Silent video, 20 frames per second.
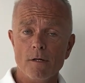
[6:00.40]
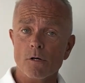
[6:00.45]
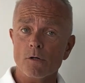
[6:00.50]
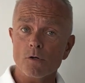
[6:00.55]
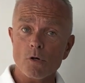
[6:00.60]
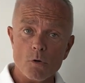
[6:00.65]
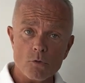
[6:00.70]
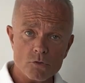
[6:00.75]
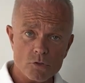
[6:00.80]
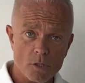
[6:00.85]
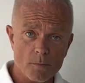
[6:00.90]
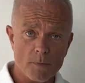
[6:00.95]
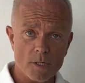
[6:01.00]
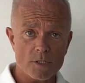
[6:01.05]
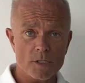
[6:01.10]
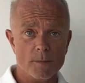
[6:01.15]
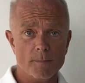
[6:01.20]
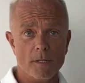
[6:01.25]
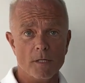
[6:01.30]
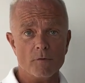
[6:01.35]
or know so
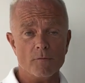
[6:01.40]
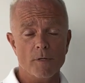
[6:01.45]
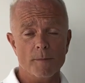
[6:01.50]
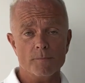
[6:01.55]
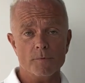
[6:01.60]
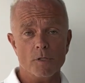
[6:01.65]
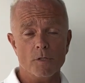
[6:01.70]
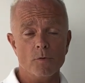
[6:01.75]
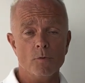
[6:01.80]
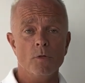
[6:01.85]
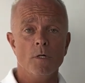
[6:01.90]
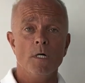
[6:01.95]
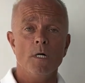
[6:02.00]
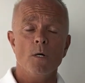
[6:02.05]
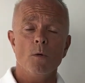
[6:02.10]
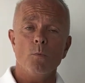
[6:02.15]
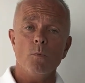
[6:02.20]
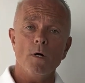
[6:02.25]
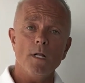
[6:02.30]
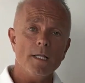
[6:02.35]
much about crypto,
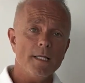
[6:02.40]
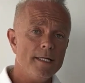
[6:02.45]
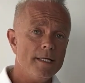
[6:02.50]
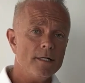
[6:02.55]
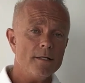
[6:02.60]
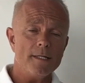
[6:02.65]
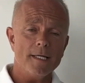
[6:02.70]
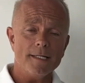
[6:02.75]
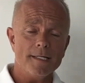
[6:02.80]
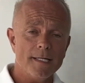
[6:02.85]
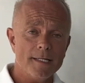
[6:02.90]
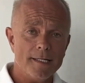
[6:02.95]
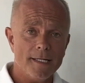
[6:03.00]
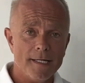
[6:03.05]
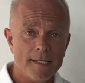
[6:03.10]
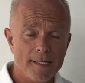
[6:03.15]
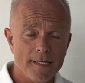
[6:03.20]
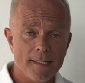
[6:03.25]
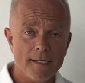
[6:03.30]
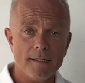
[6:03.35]
well, here they can
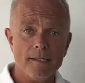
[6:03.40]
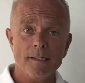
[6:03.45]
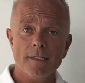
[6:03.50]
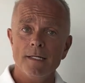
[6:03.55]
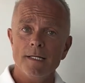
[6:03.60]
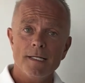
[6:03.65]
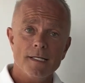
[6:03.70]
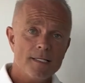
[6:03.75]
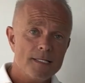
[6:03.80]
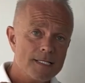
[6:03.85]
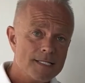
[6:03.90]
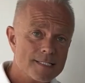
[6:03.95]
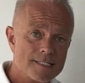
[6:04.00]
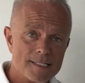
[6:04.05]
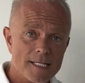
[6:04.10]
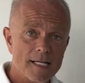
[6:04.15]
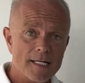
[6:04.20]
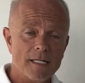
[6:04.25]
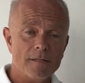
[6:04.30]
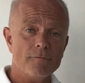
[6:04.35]
get in,
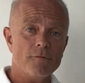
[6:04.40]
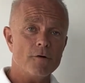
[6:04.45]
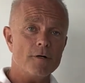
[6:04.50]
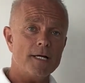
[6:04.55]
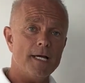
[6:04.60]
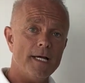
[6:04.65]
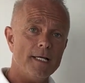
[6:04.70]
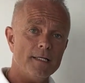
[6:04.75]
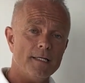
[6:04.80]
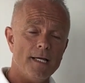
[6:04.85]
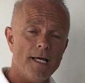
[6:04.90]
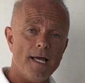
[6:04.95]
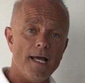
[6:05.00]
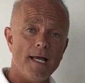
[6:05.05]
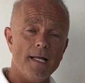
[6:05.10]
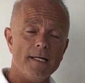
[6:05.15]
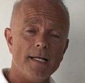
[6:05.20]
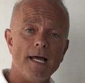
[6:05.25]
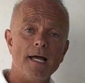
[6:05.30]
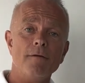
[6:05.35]
set and forget,
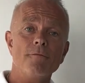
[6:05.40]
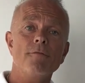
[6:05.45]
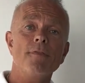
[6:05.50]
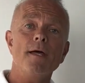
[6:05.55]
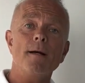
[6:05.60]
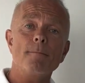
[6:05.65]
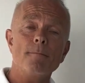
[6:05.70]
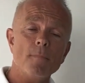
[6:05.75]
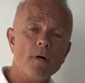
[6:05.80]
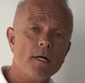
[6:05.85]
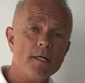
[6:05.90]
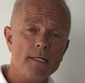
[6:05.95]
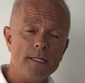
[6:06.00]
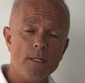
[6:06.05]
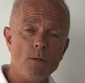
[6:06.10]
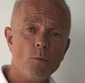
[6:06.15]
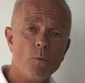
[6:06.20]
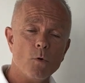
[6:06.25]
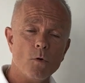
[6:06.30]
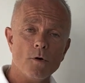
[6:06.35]
and have their
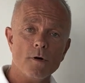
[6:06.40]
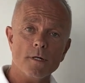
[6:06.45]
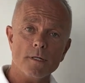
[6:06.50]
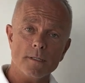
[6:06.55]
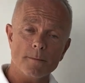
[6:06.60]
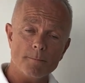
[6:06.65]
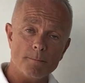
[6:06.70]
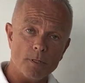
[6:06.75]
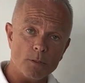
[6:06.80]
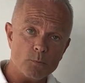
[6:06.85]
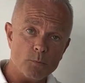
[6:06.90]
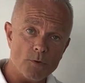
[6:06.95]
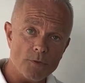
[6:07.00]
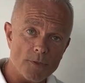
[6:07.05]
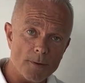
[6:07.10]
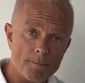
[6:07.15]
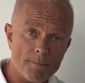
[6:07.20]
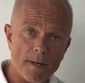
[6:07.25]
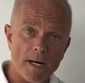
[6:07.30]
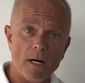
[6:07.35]
money work, but with
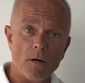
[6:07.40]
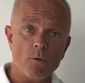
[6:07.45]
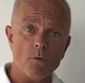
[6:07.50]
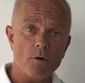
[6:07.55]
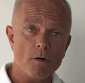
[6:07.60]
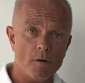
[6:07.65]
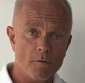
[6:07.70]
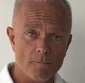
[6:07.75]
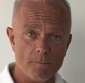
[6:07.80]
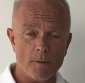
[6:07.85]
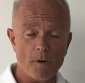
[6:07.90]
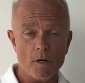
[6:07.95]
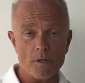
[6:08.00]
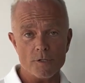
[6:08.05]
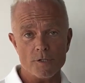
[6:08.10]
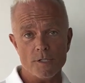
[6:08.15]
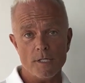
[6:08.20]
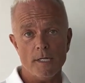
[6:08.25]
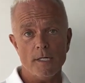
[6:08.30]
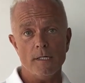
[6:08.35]
the power of
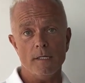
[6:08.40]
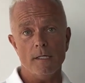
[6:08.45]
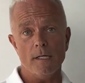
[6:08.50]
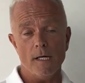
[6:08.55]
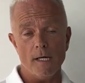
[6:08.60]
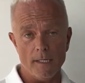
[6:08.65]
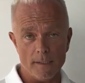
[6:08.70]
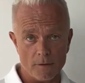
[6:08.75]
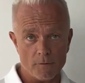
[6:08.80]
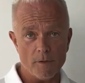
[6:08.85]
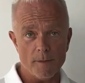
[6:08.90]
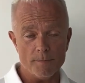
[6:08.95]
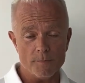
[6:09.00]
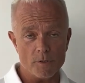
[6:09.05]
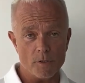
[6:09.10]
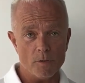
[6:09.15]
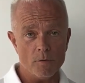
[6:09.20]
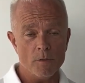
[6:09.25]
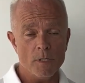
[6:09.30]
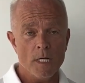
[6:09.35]
blockchain and crypto.